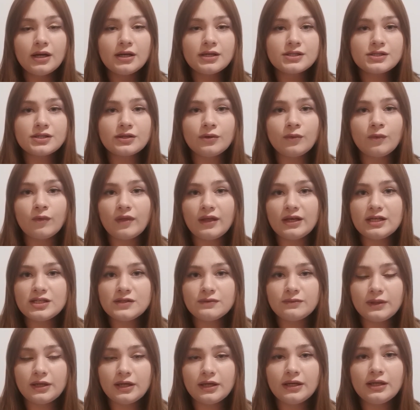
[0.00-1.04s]
So
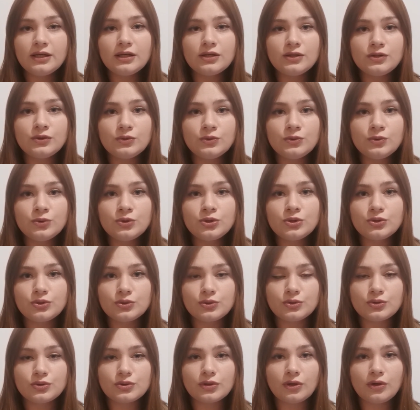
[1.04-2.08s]
that's why you
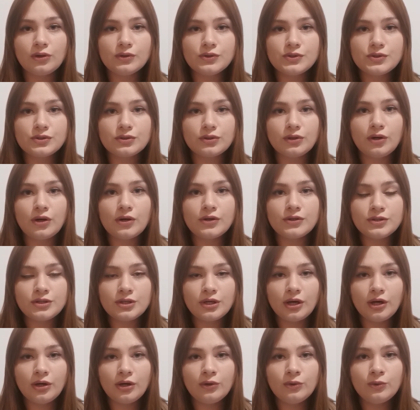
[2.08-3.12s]
should also
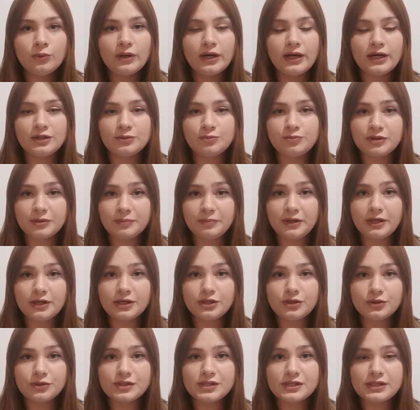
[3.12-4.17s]
know and prepare
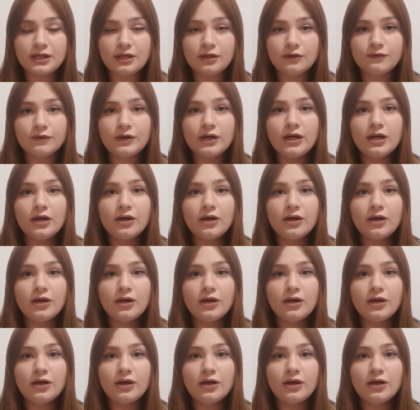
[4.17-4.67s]
yourself